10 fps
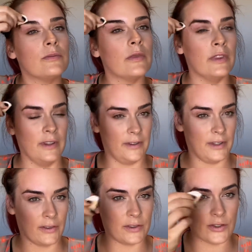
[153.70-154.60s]
This
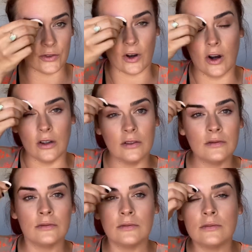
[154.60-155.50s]
stuff's strong,
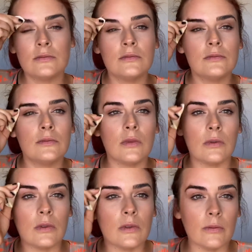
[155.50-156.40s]

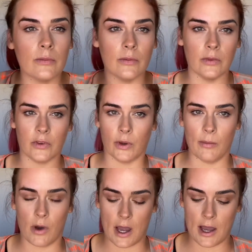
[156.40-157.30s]
so it
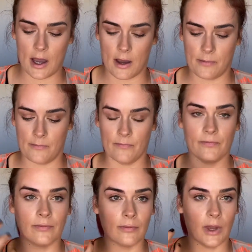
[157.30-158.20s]
might
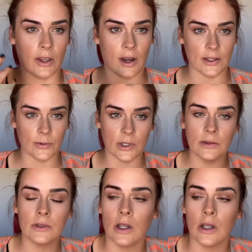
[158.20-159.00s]
make your eyes water.